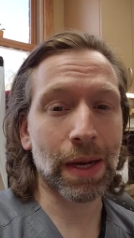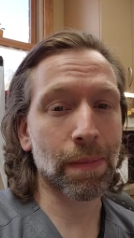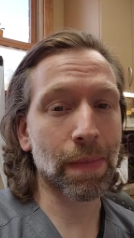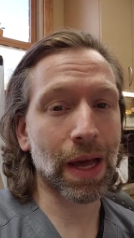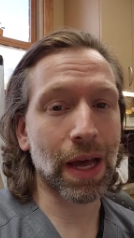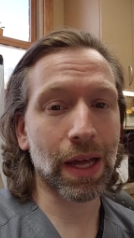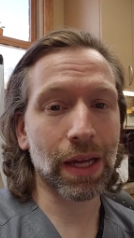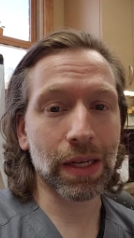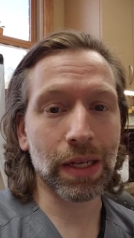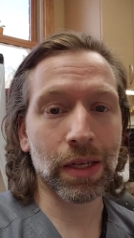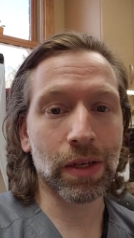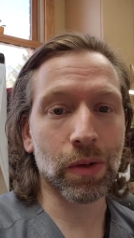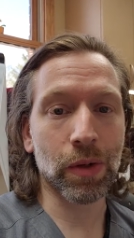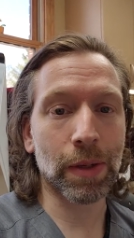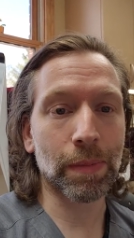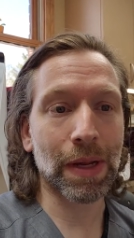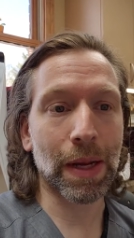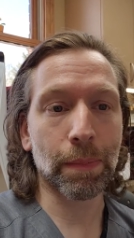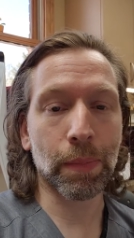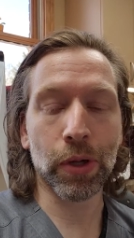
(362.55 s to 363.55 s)
I'm not, you
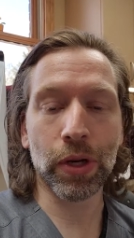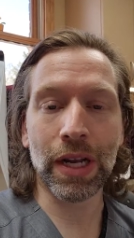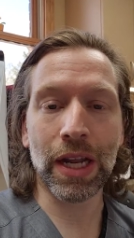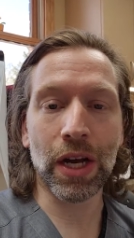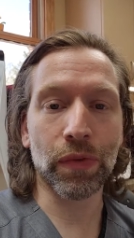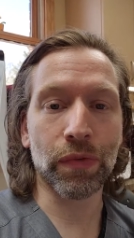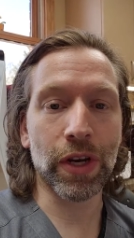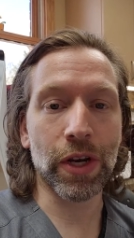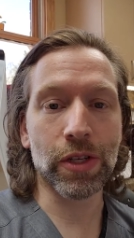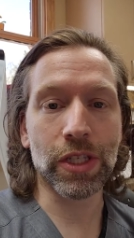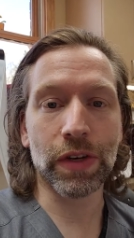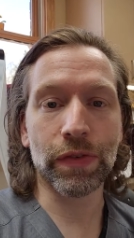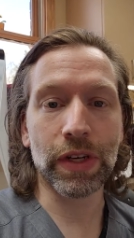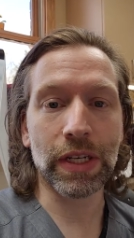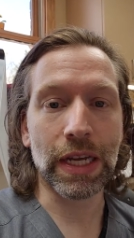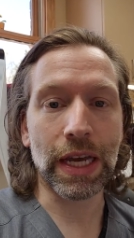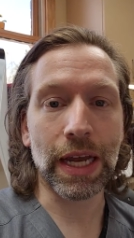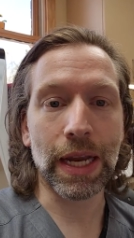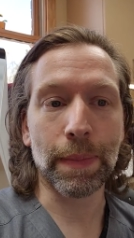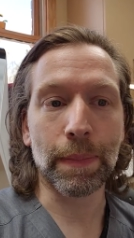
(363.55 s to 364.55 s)
know, I'm not putting out videos
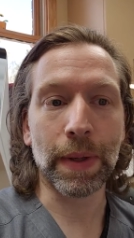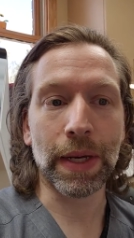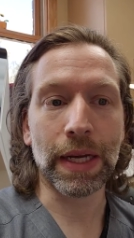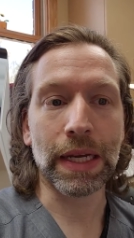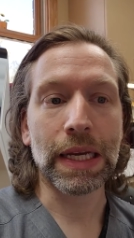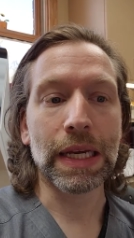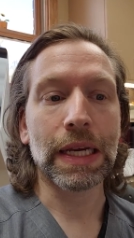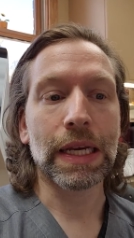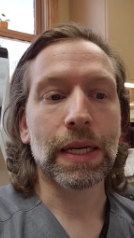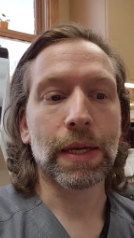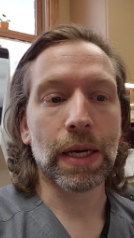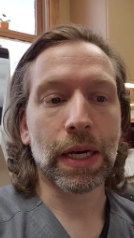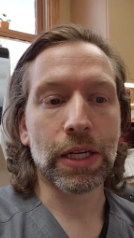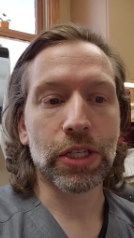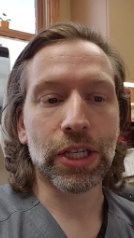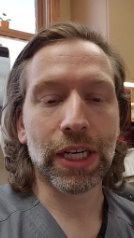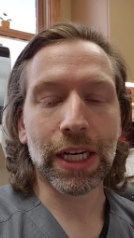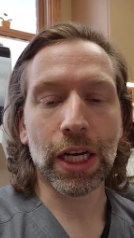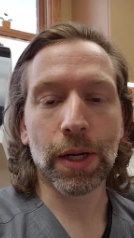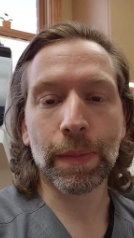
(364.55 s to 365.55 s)
every day, but
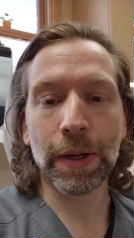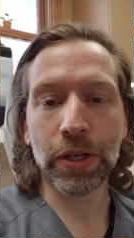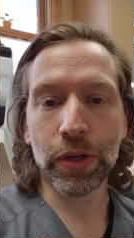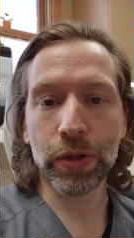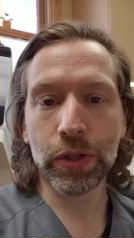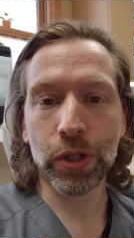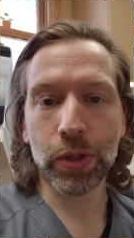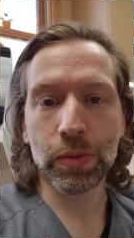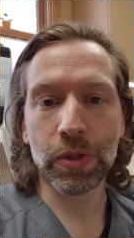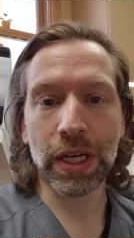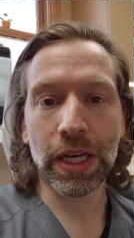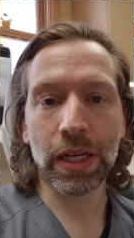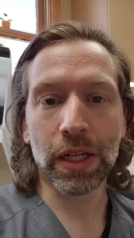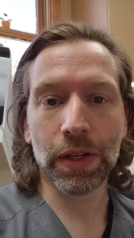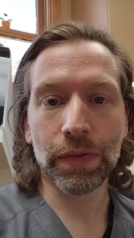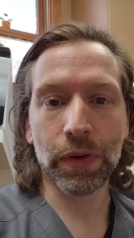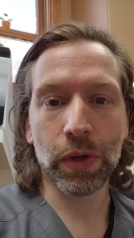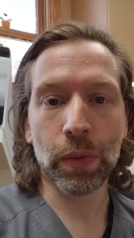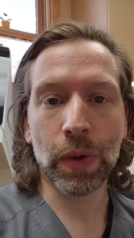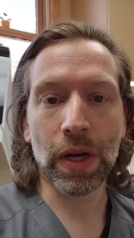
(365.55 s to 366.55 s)
uh, check out my YouTube
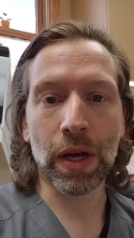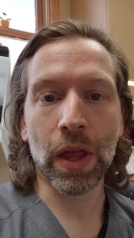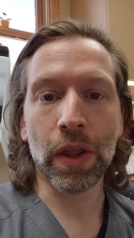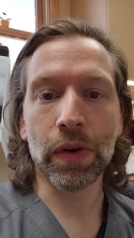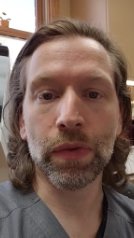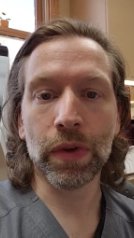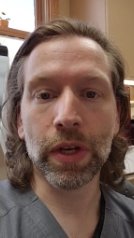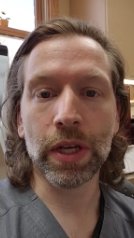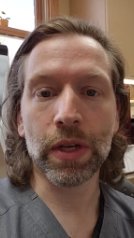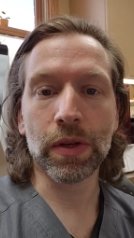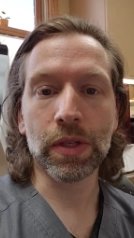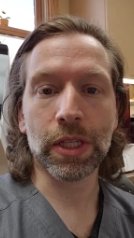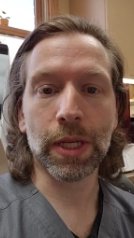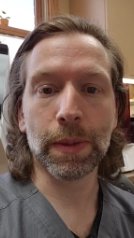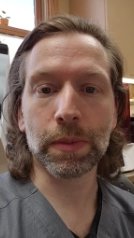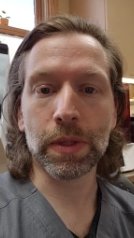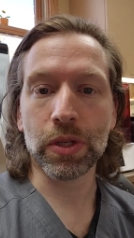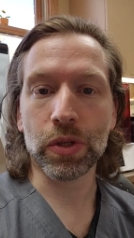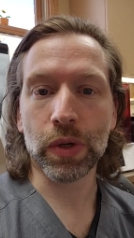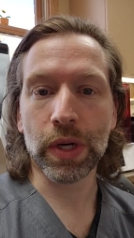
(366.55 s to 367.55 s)
channel if you want other videos,
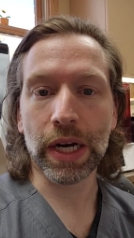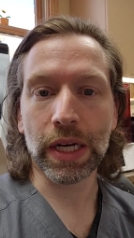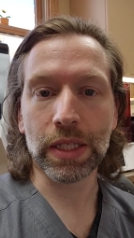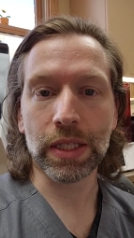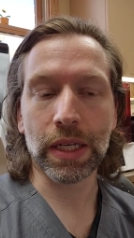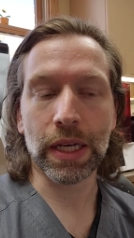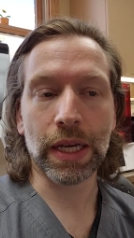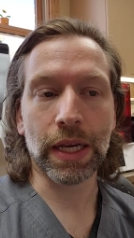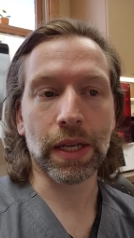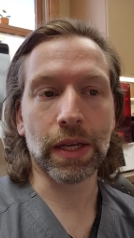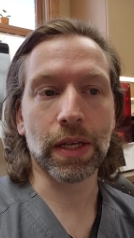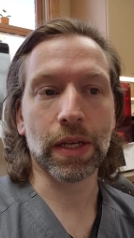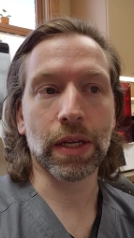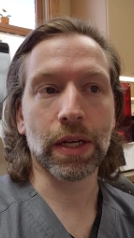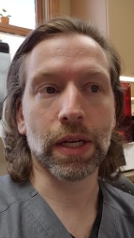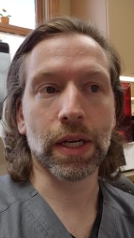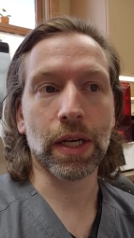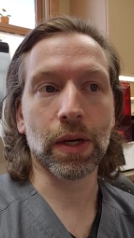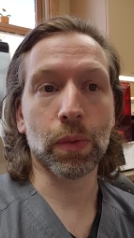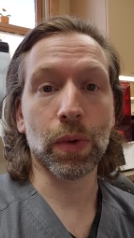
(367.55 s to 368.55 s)
tips and tricks
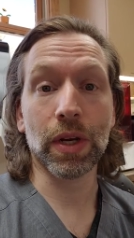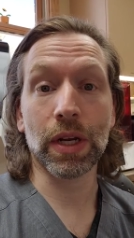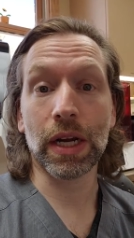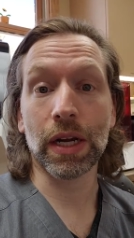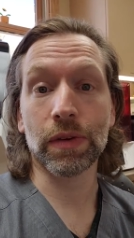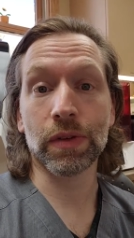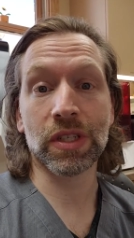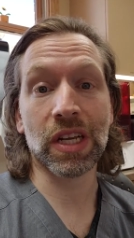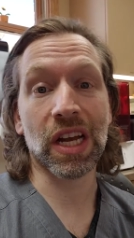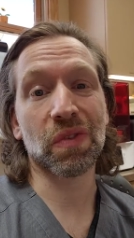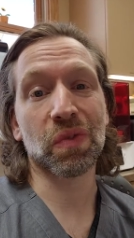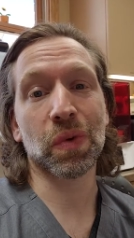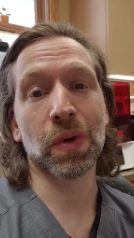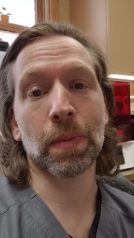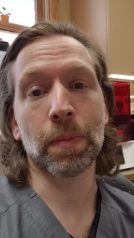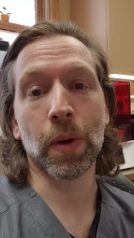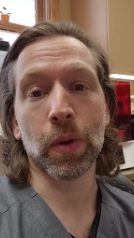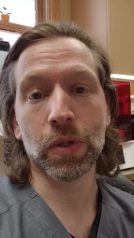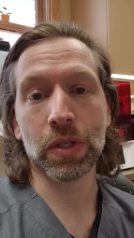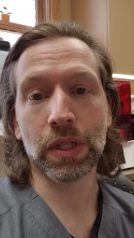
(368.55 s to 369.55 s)
and uh, whatnot.
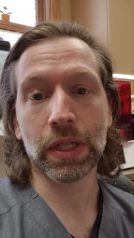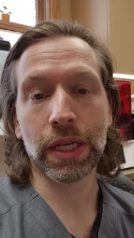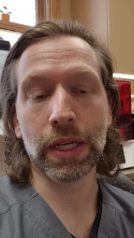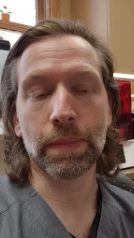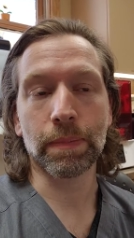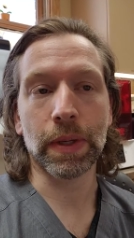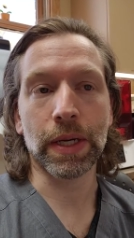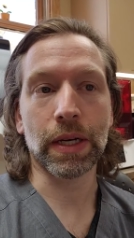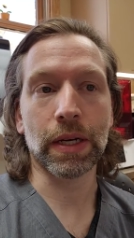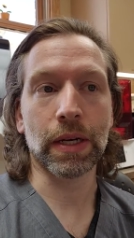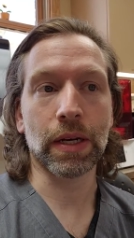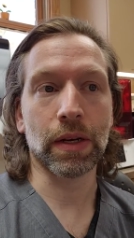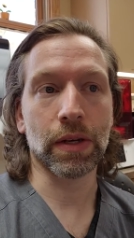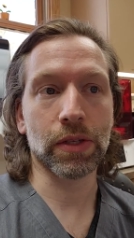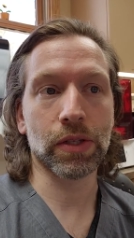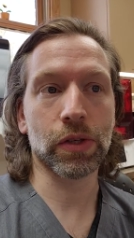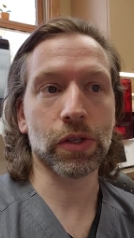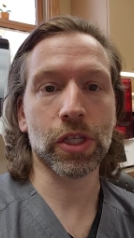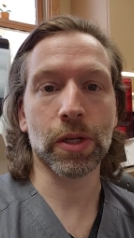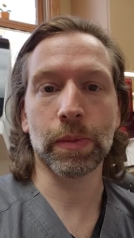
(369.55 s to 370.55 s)
Software mostly, but uh,
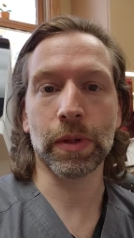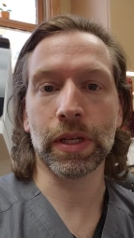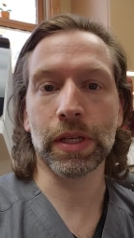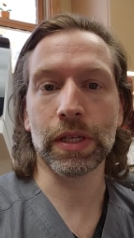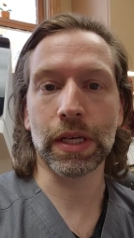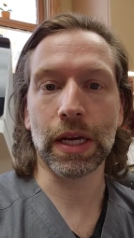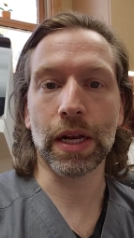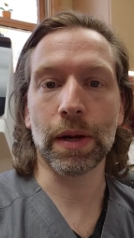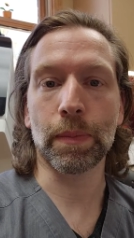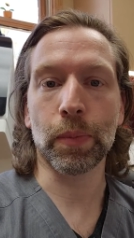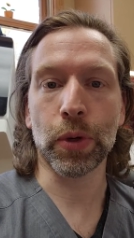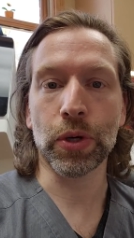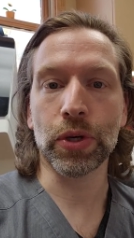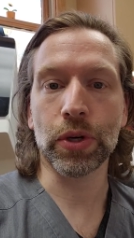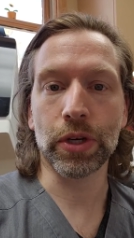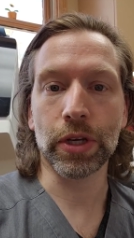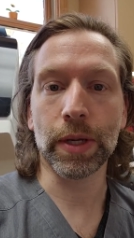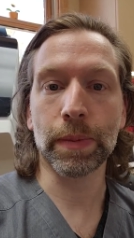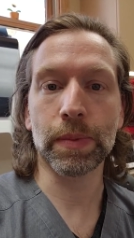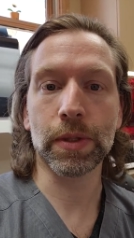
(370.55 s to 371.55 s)
also some of these kind of
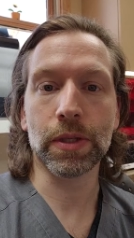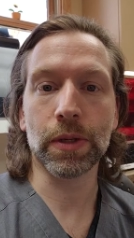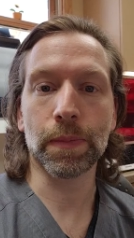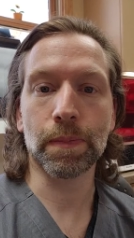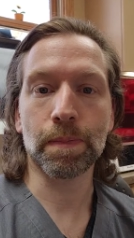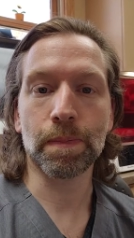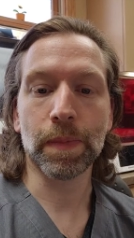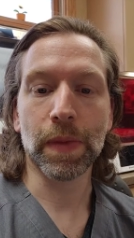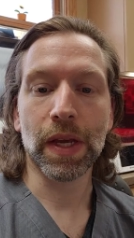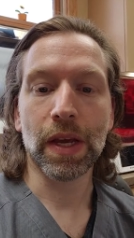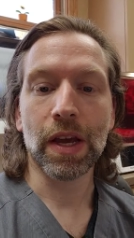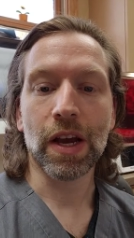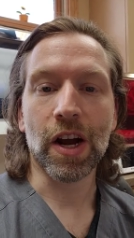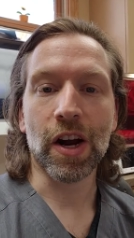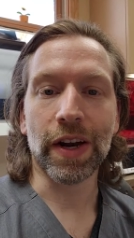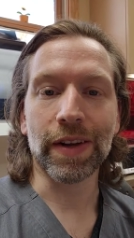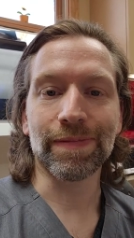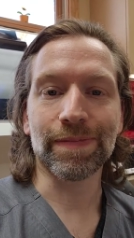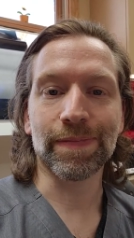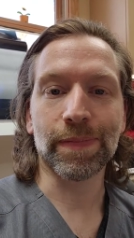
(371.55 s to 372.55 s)
printer tips. So,
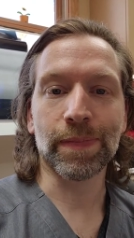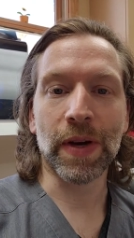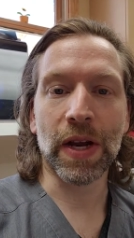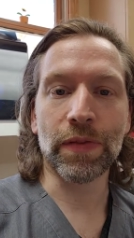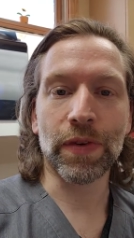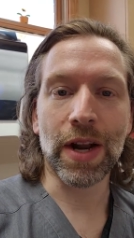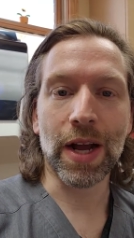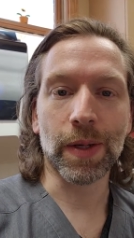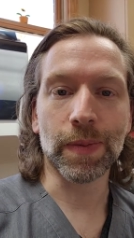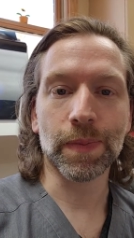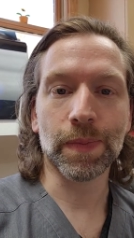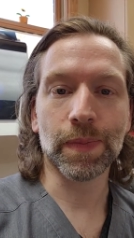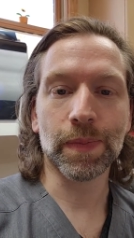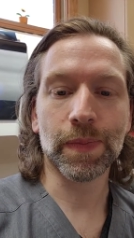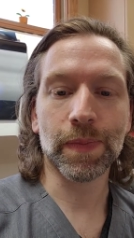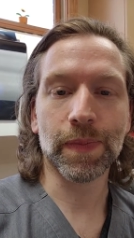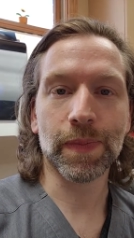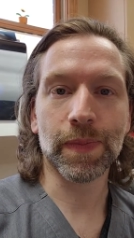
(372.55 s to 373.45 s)
all right, bye for now.